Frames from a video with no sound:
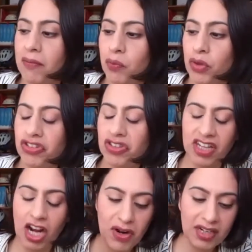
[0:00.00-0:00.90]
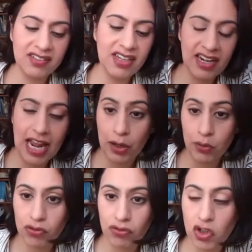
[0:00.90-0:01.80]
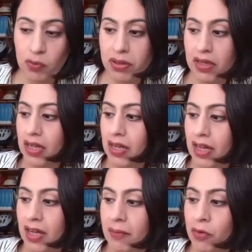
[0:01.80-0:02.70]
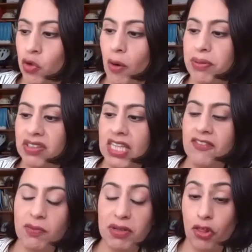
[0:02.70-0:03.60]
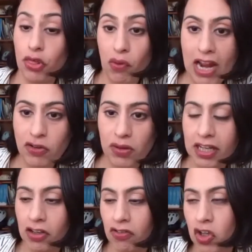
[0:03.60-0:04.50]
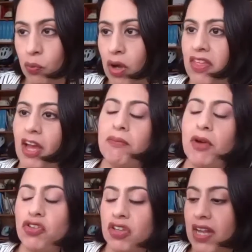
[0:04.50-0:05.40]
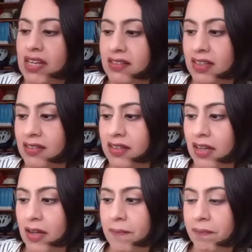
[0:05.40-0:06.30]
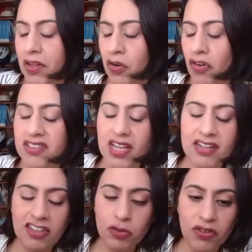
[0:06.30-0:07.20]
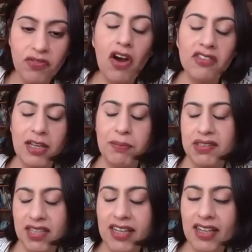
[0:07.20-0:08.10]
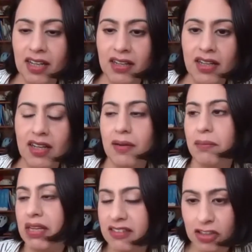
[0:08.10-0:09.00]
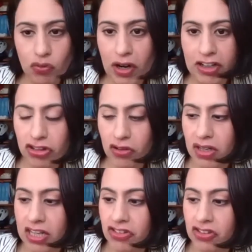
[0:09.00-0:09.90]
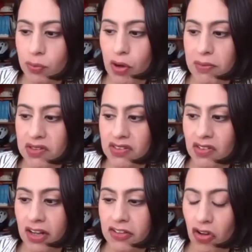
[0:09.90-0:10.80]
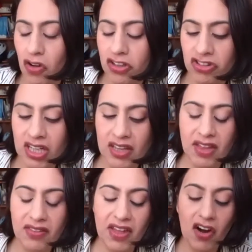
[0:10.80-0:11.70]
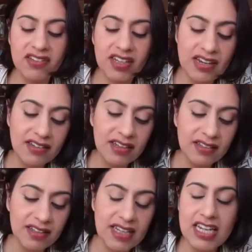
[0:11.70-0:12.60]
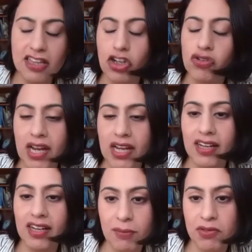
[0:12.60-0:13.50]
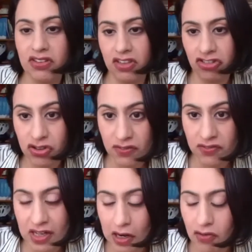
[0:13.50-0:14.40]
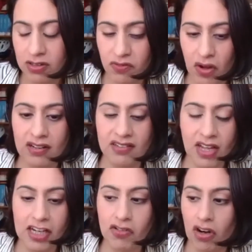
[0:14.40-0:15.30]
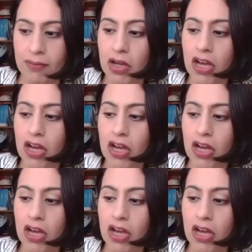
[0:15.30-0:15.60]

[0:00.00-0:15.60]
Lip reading: which is directed at an out-group who are perceived to be a threat to an in-group, where they are motivated or intending to advance a particular political, racial, or religious supremacist ideology, and that they are intending to either create a climate that's conducive to terrorism, violence, and hate crime,